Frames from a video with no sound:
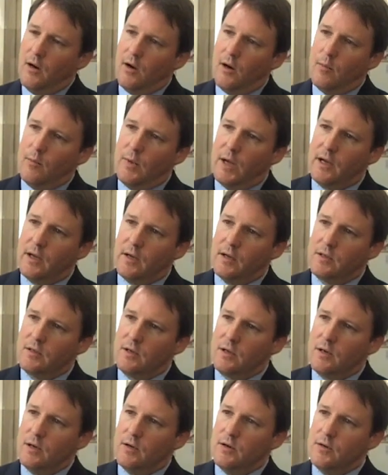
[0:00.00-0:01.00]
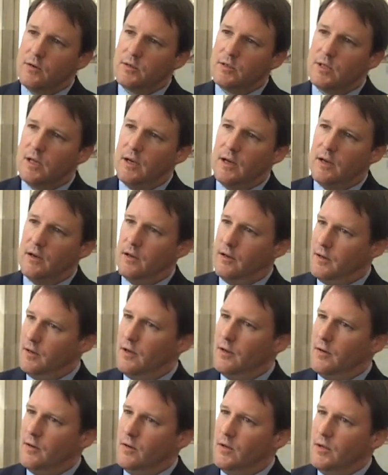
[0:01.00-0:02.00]
our mechanistic understanding
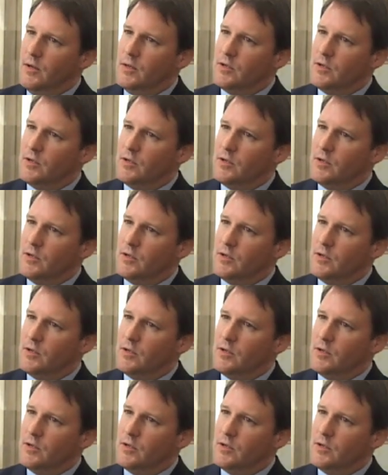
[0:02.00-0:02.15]
now.